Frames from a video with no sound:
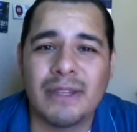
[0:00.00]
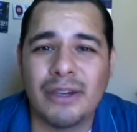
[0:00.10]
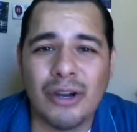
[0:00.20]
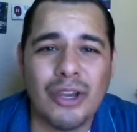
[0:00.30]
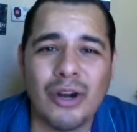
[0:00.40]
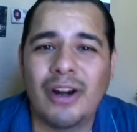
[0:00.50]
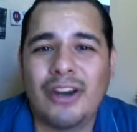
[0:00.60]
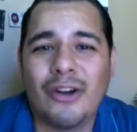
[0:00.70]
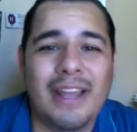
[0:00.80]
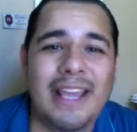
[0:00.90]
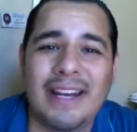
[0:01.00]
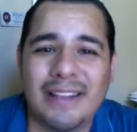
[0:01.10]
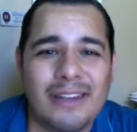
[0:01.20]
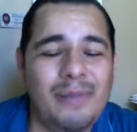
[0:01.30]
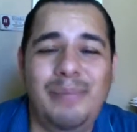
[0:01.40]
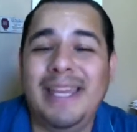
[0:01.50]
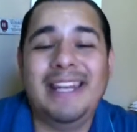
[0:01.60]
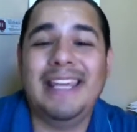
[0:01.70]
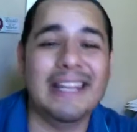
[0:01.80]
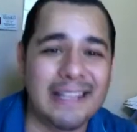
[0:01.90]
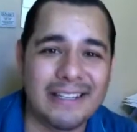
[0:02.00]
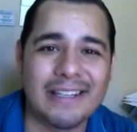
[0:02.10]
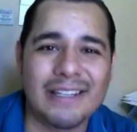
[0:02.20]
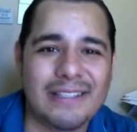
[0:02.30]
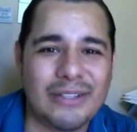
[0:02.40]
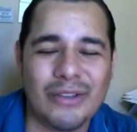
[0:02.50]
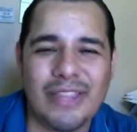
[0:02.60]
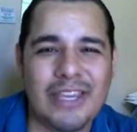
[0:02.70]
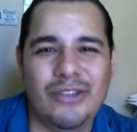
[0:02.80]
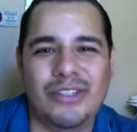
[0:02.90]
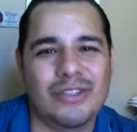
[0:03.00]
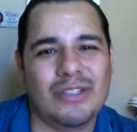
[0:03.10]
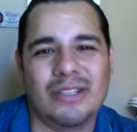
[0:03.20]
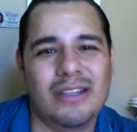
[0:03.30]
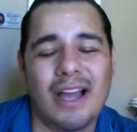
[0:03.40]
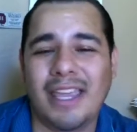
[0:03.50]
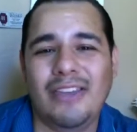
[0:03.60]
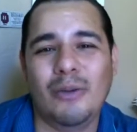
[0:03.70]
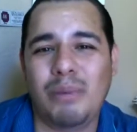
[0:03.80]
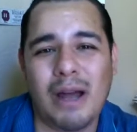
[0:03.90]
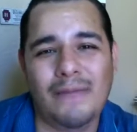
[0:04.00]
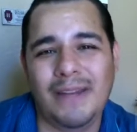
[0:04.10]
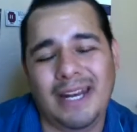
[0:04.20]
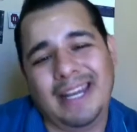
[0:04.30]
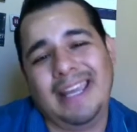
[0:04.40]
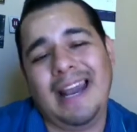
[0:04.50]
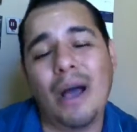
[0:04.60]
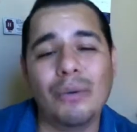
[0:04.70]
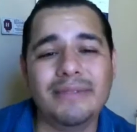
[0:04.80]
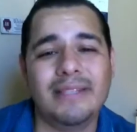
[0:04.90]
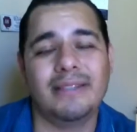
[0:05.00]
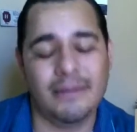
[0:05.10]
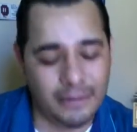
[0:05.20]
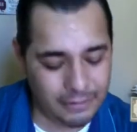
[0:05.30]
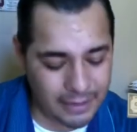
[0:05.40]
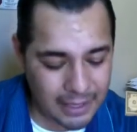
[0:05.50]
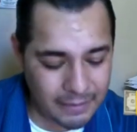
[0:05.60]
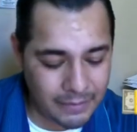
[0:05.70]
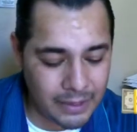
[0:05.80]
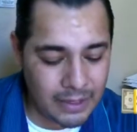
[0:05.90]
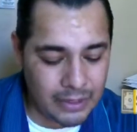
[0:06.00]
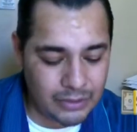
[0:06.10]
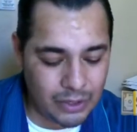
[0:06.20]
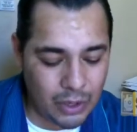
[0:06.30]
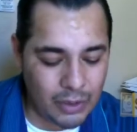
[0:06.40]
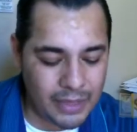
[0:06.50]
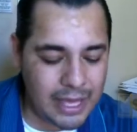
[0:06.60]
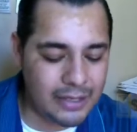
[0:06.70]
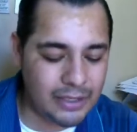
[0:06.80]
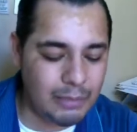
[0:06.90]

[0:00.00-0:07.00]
you know, you're in, you've been in. So then you just lock in your profit and get out. Okay, so that is